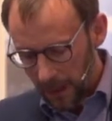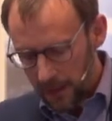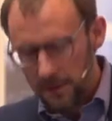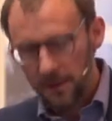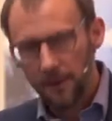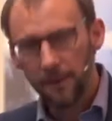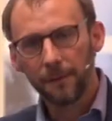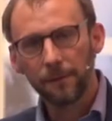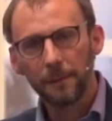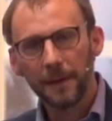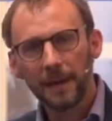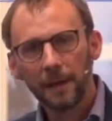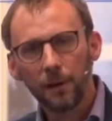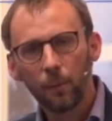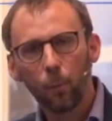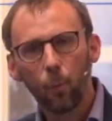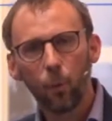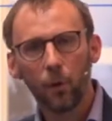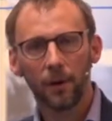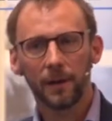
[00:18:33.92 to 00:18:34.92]
so that they
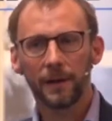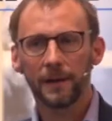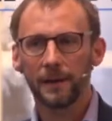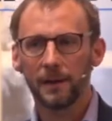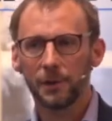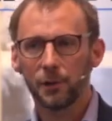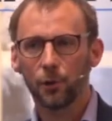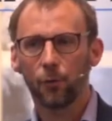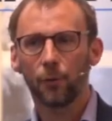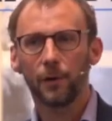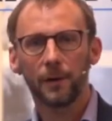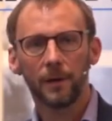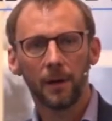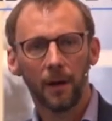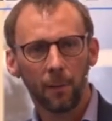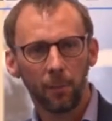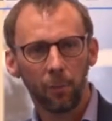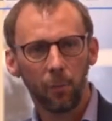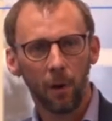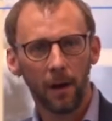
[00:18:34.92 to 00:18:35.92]
can work in a joined
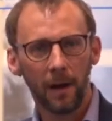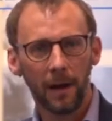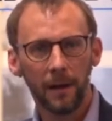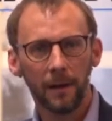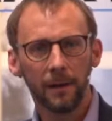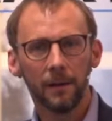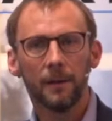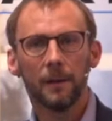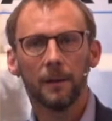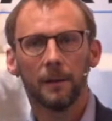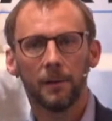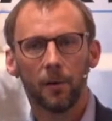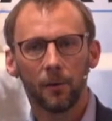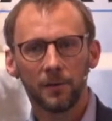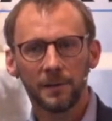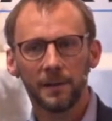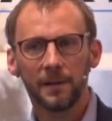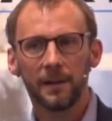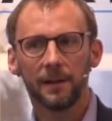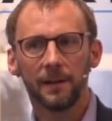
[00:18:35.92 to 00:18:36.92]
up way,
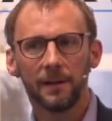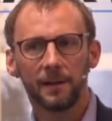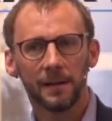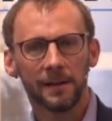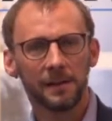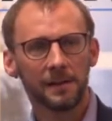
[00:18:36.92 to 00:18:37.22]
not in an